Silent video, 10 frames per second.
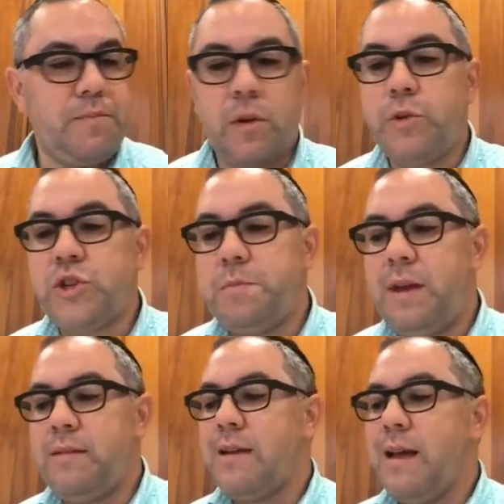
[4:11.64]
which
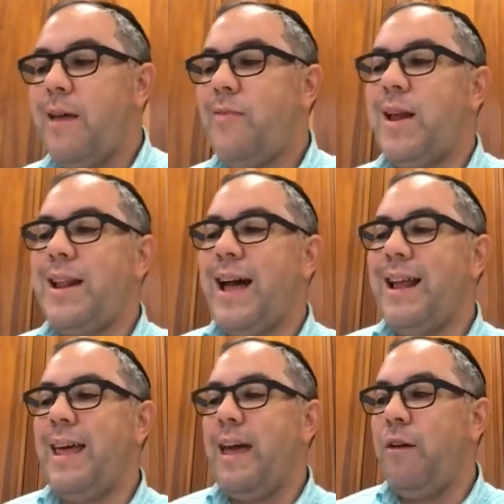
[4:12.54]
means that
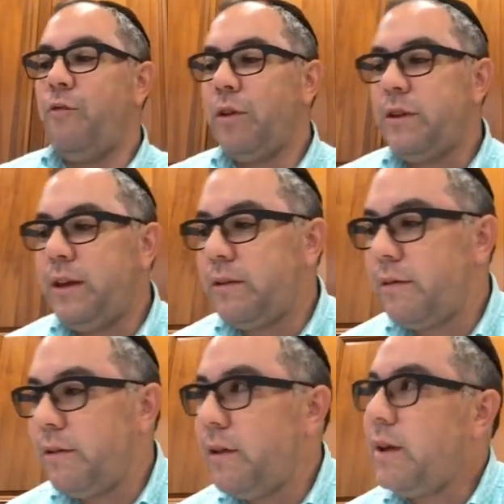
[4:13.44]
not every
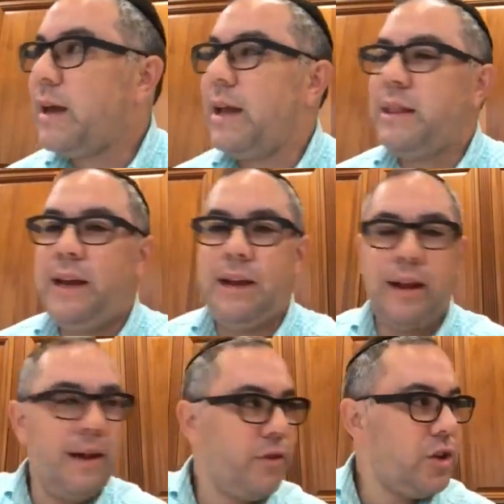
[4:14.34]
leader can lead
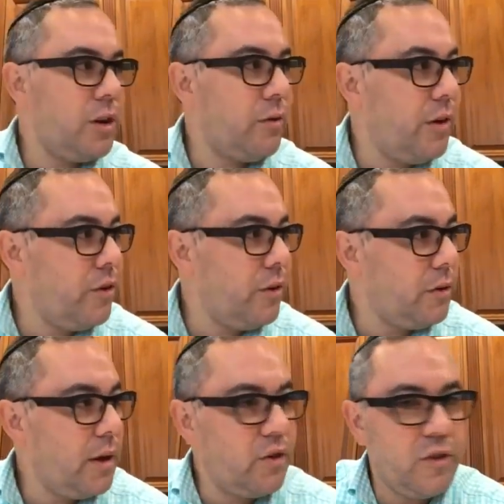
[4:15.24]
in every generation.
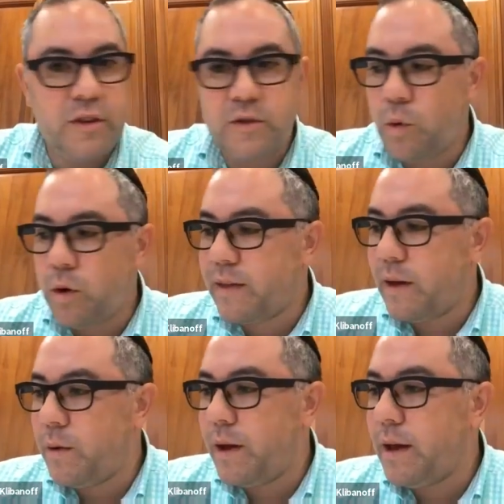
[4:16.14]
It just doesn't work
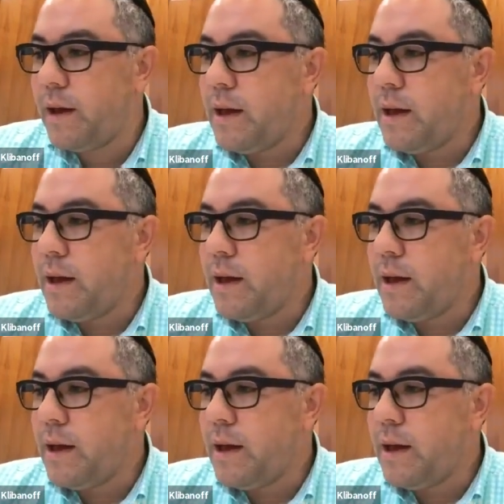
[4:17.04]
that way.